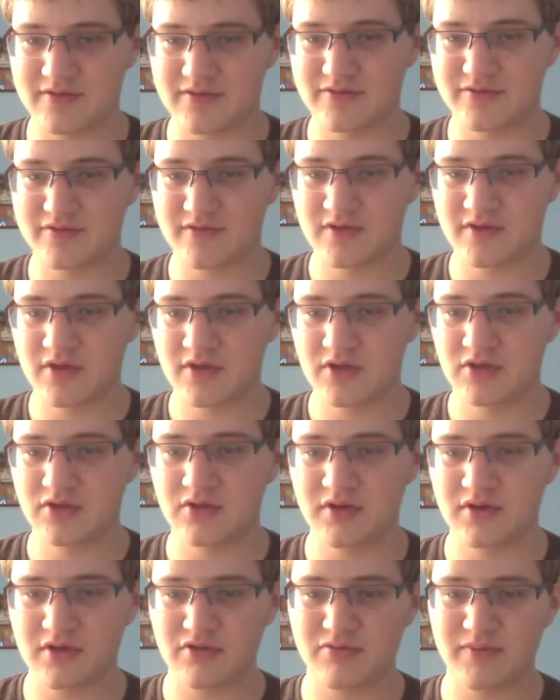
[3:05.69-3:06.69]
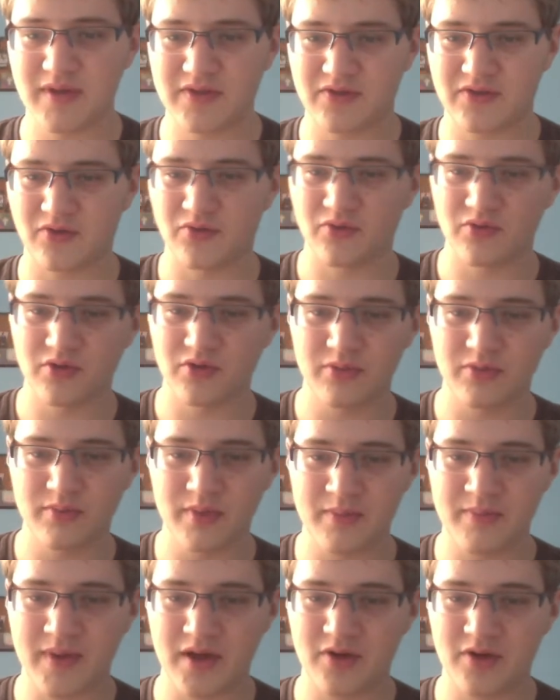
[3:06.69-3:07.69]
you'd expect a little bit better
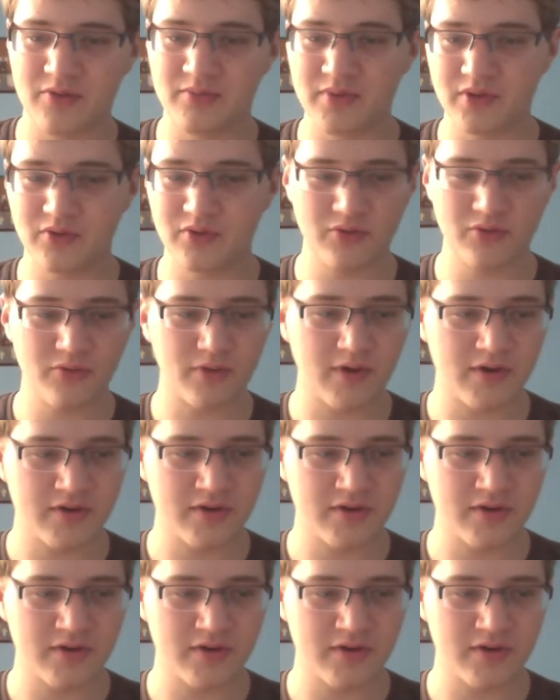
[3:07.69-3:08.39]
build quality,